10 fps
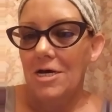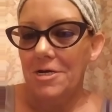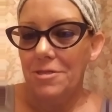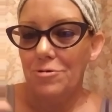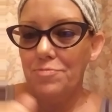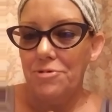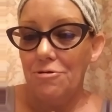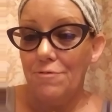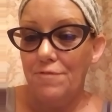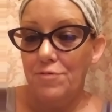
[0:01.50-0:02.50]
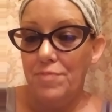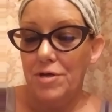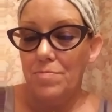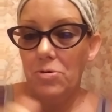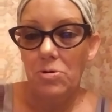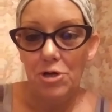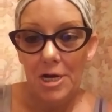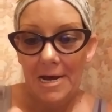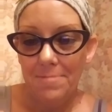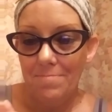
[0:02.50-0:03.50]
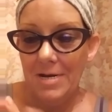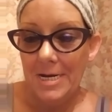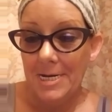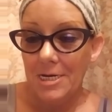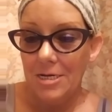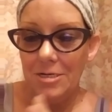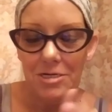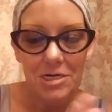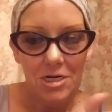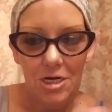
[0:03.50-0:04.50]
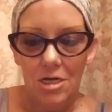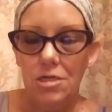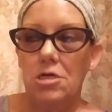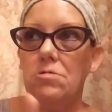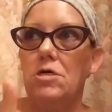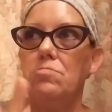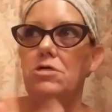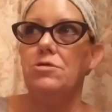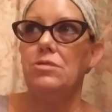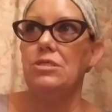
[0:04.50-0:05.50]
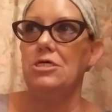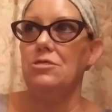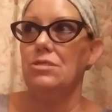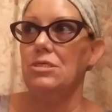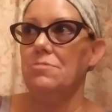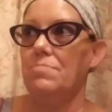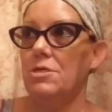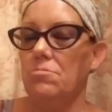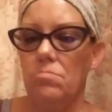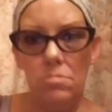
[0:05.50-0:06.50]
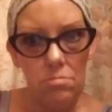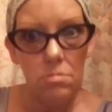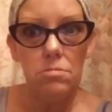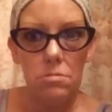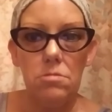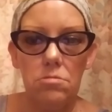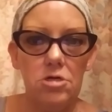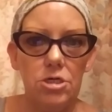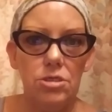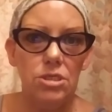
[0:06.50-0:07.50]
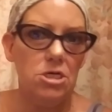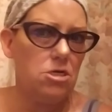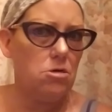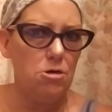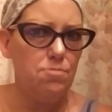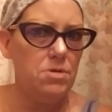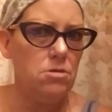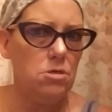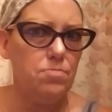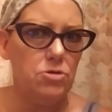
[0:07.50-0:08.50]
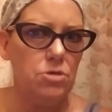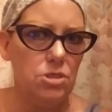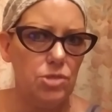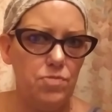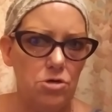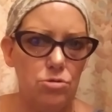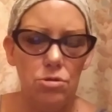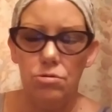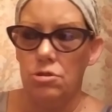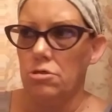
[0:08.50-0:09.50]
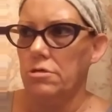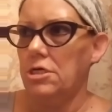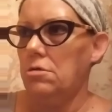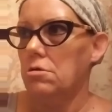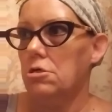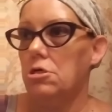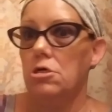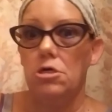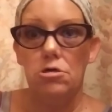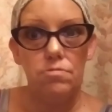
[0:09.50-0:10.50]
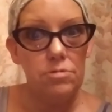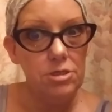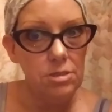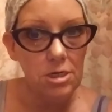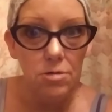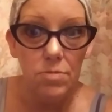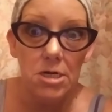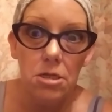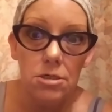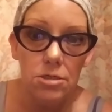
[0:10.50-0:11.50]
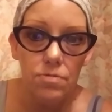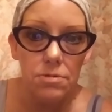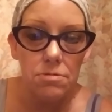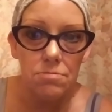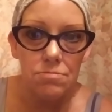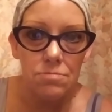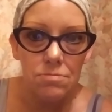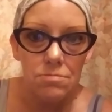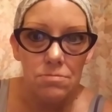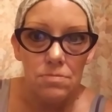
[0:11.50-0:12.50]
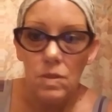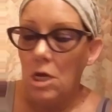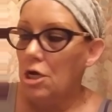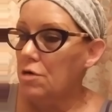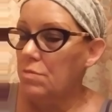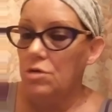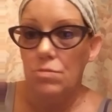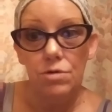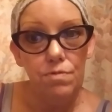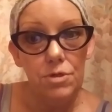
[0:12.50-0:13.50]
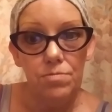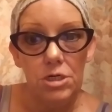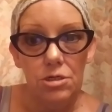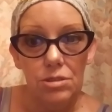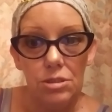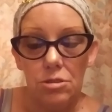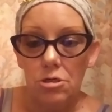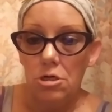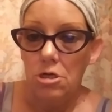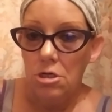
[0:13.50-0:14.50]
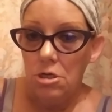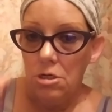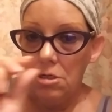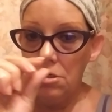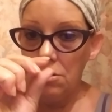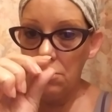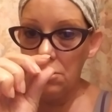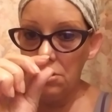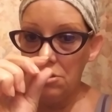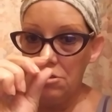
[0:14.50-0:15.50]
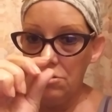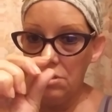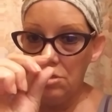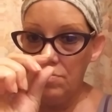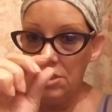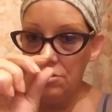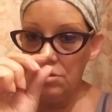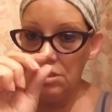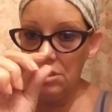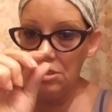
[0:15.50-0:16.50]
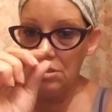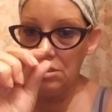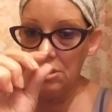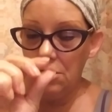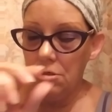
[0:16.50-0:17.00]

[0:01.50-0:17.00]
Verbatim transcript: Hi there, beautiful people. I'm back. Now, I want to state something. Like I said, I've been up on this spiritual journey every day of my life. I'm in my 50s, as close to being 60.